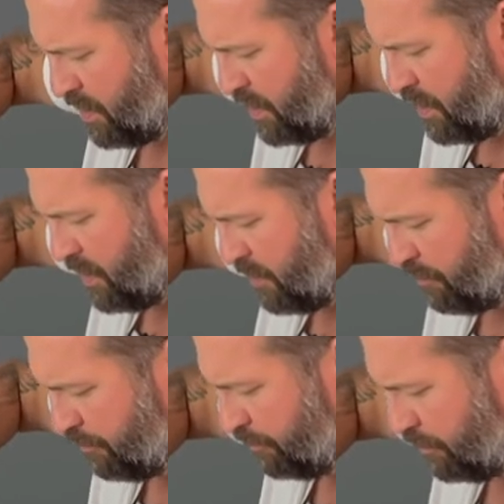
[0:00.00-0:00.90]

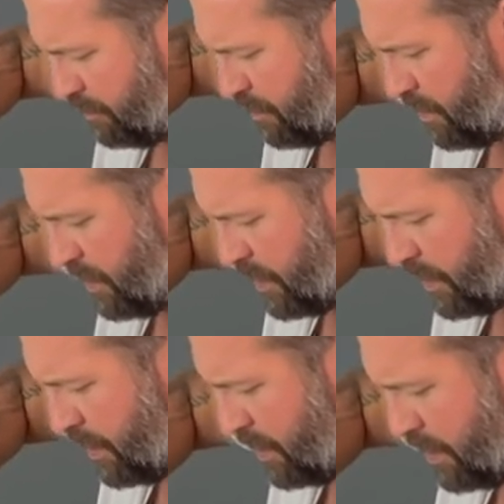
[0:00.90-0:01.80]

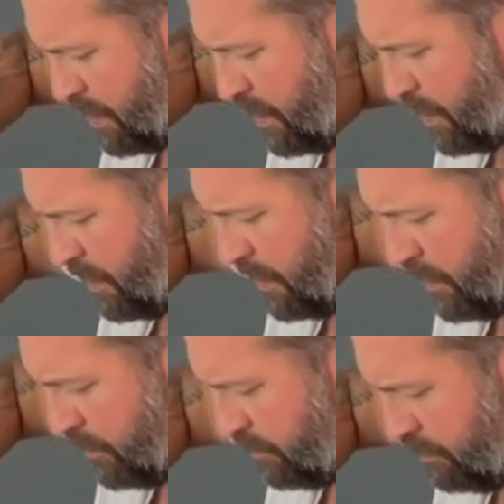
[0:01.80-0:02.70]

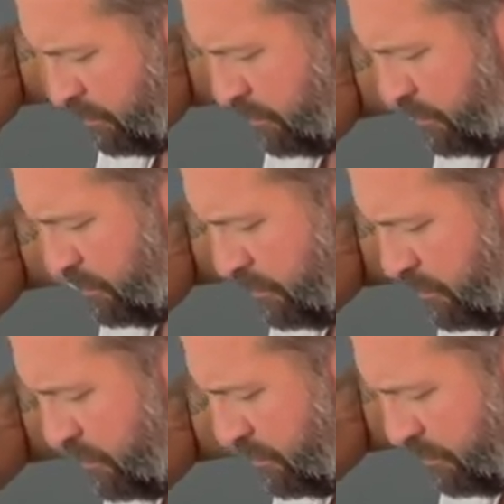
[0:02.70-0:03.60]

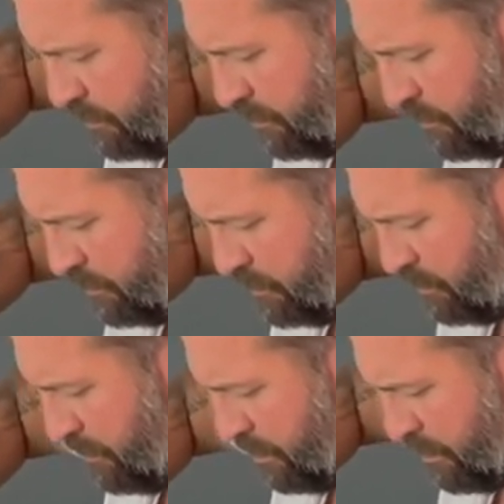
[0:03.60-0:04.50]

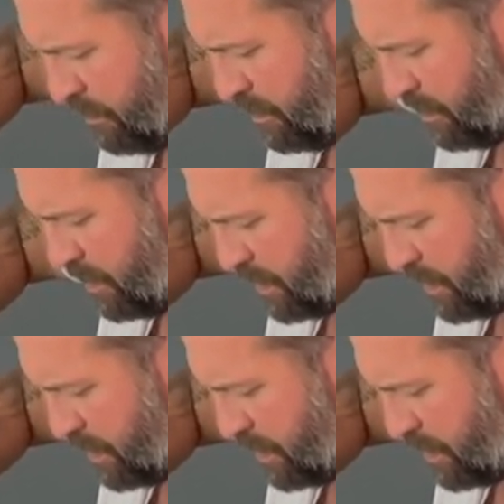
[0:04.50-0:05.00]
Nobody speaks.